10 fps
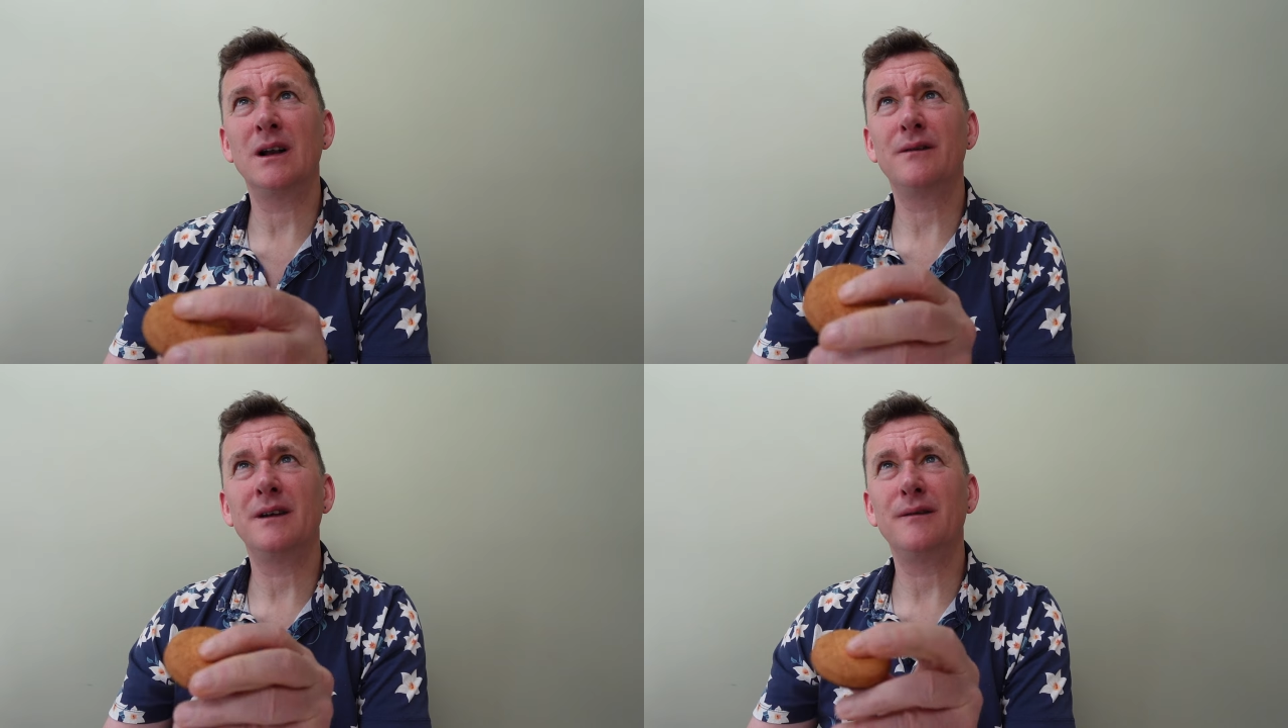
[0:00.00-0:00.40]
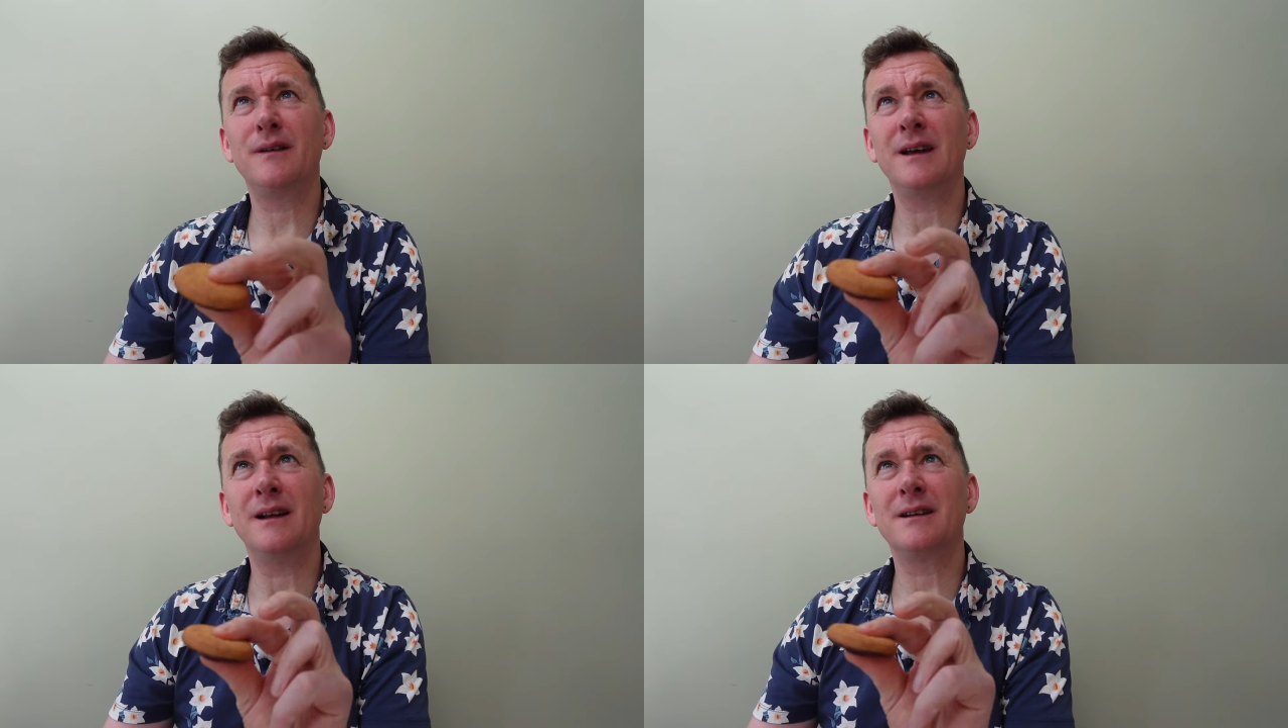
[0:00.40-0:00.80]
If you
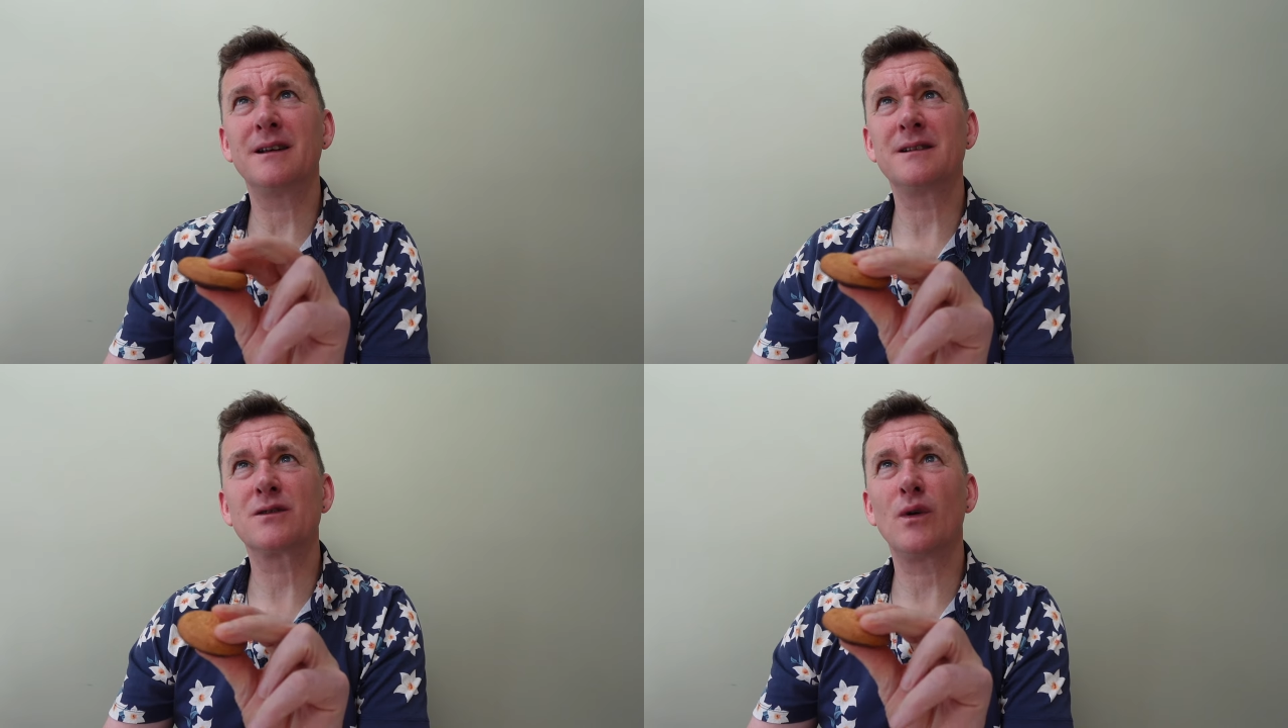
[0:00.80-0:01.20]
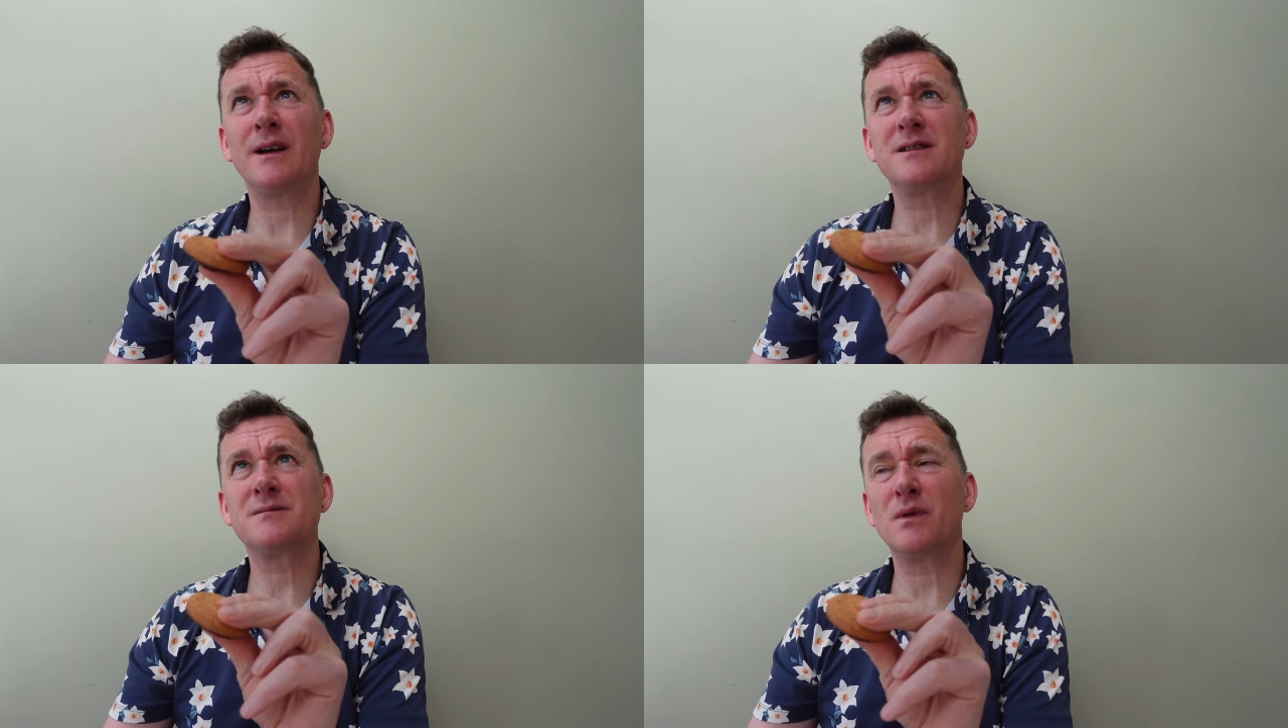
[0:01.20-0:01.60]
feel it, it's quite
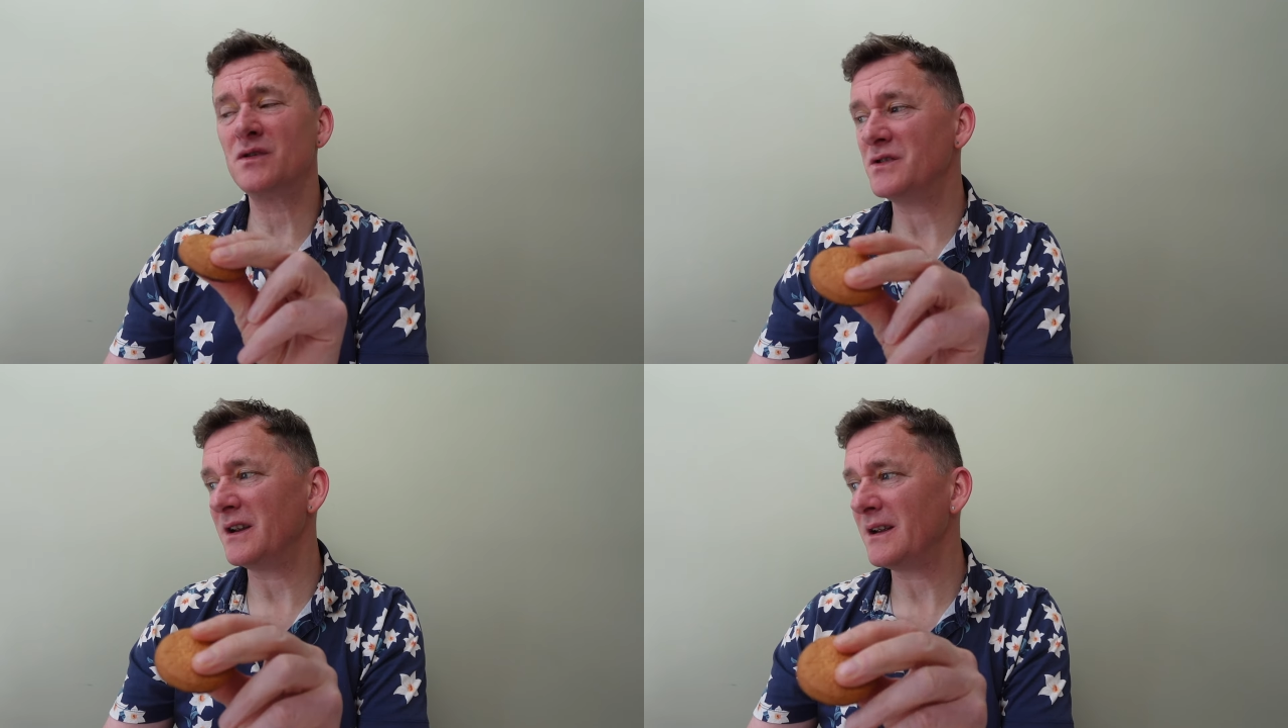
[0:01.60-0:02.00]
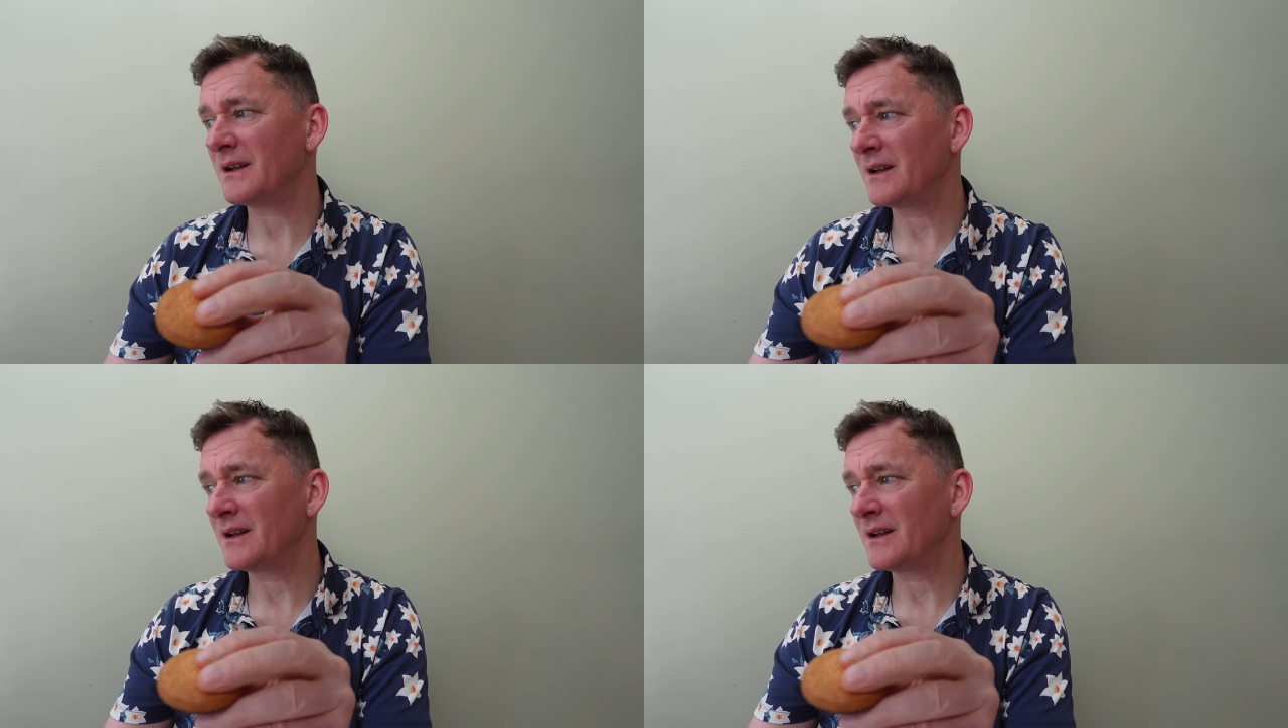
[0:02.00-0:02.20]
spongy.